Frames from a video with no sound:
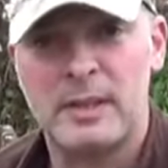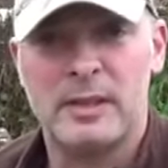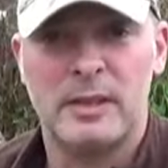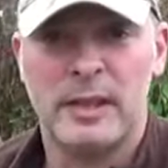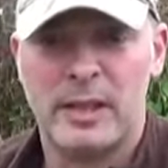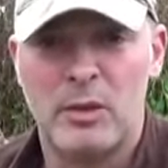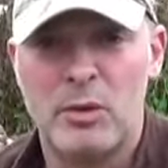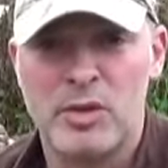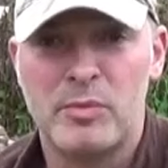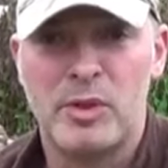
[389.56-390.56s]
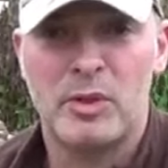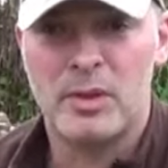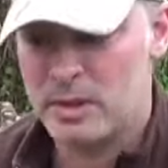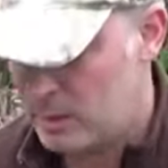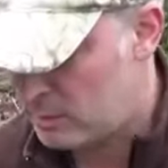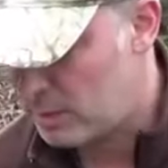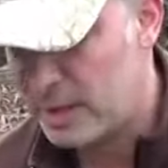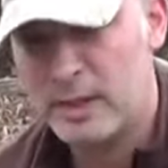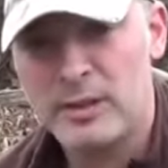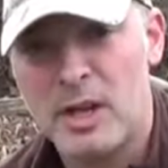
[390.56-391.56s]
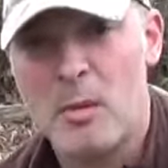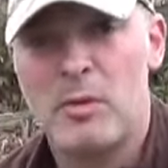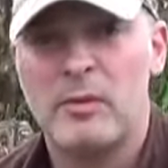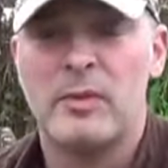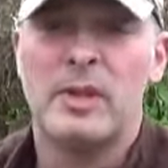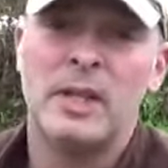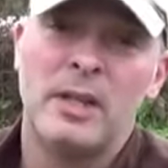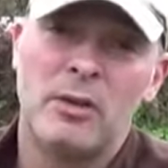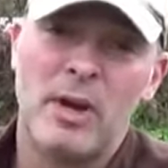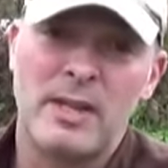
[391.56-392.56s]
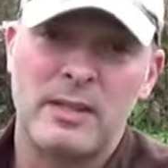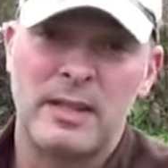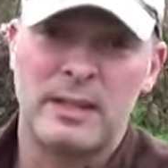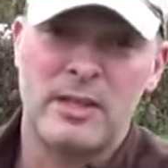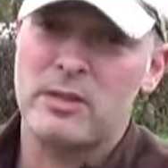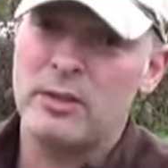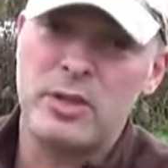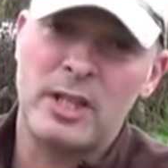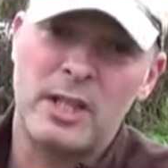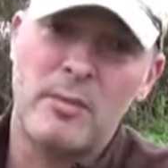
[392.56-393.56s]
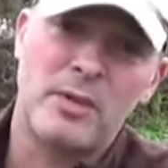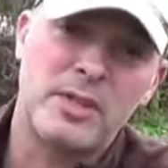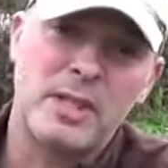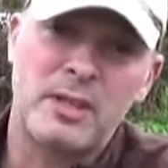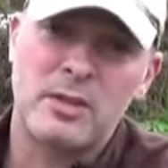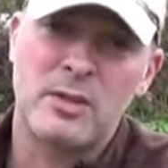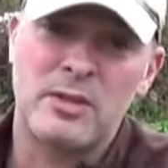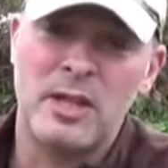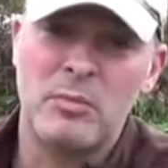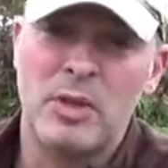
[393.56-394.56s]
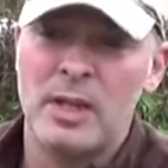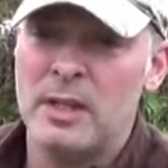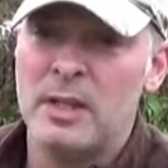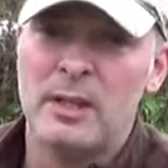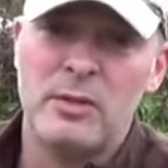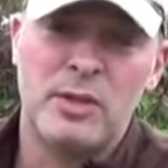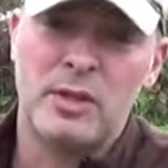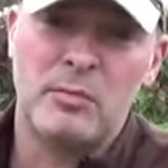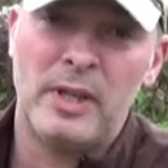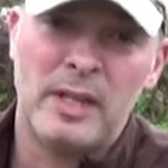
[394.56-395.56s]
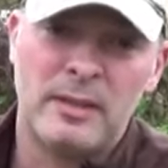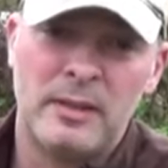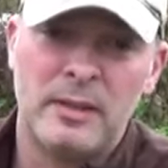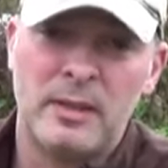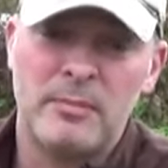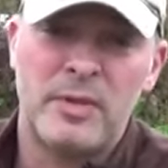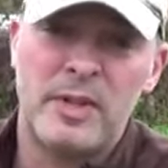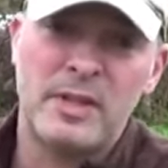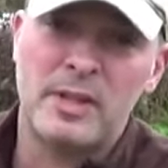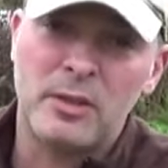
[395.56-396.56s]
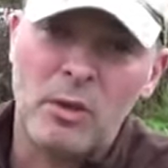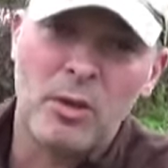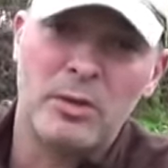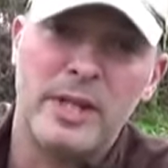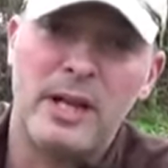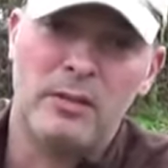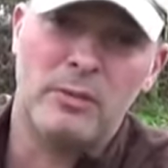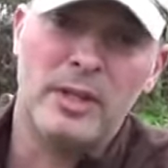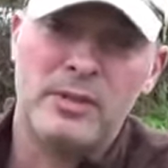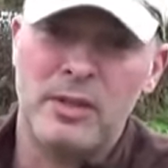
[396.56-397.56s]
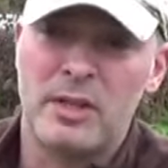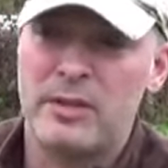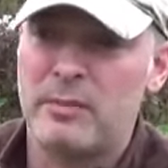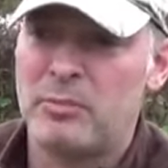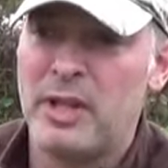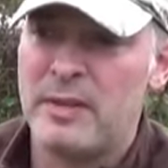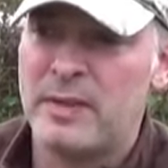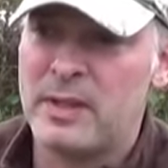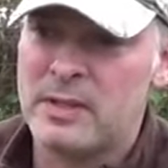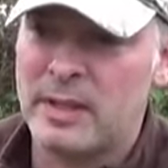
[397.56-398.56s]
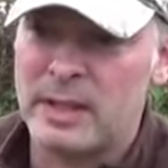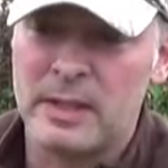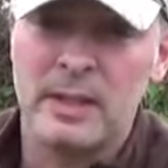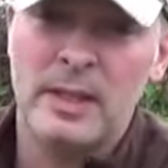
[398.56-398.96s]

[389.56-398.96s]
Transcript: a horse manure right on top of grass like that, as long as you get it about 6 inches deep, is you can plant things that don't go down, right? So you can plant things like